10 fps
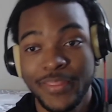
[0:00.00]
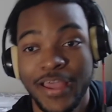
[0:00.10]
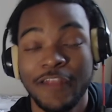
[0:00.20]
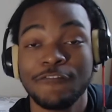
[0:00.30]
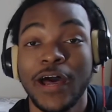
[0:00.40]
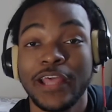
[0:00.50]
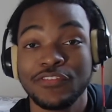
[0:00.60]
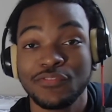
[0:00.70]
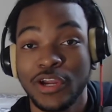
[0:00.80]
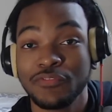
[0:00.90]
advice
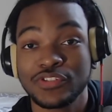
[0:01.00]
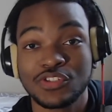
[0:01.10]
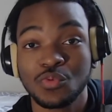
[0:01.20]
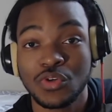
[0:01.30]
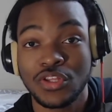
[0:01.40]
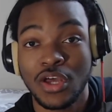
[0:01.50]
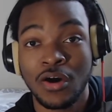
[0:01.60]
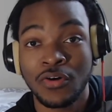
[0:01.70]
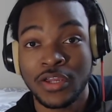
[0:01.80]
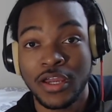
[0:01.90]
for every single one of y'all,
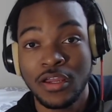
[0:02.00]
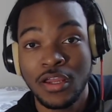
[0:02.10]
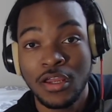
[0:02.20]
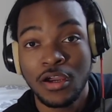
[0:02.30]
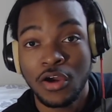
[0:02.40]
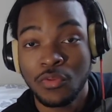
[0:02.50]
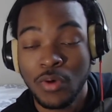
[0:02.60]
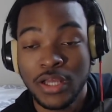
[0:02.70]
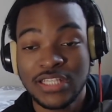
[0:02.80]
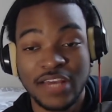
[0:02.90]
okay?
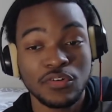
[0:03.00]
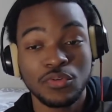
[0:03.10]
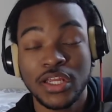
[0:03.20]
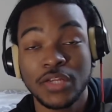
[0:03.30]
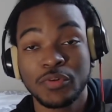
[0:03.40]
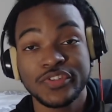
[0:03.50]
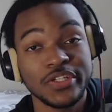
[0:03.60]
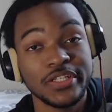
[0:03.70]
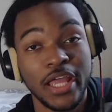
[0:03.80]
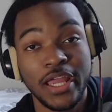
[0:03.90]
Otherwise, have a great rest of your
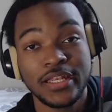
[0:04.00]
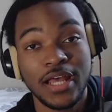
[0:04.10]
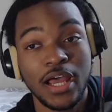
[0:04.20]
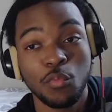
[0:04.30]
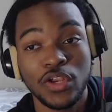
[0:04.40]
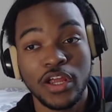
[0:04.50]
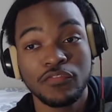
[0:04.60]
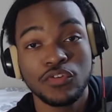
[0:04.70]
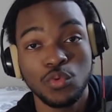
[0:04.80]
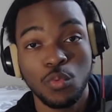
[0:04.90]
day, night, whenever
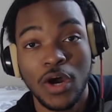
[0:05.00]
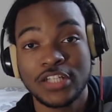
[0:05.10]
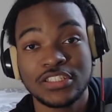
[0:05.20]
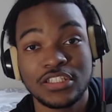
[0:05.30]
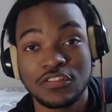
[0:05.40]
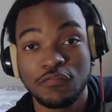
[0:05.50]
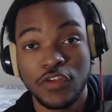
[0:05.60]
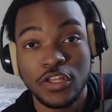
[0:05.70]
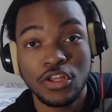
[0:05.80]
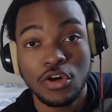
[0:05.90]
you're watching this
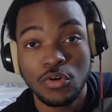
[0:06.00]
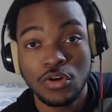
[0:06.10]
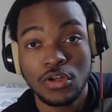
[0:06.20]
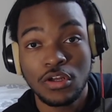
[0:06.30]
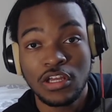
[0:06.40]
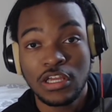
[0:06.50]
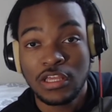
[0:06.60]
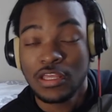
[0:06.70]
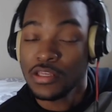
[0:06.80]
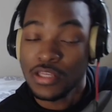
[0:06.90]
video.
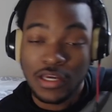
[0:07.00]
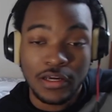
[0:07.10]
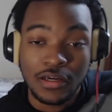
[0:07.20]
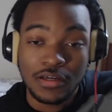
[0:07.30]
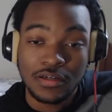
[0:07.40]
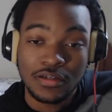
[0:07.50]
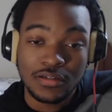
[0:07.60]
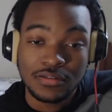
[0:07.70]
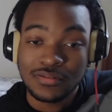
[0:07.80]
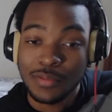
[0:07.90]
Yeah,
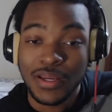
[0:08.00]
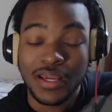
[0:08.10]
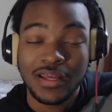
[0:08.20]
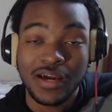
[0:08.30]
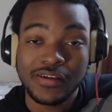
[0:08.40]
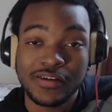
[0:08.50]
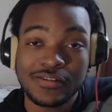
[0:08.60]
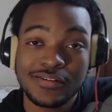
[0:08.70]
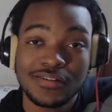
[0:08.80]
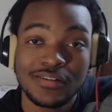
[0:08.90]
I'm gonna head out of here.
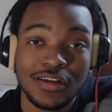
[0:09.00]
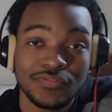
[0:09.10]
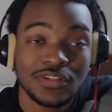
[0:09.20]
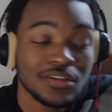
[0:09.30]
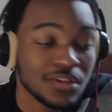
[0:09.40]
Love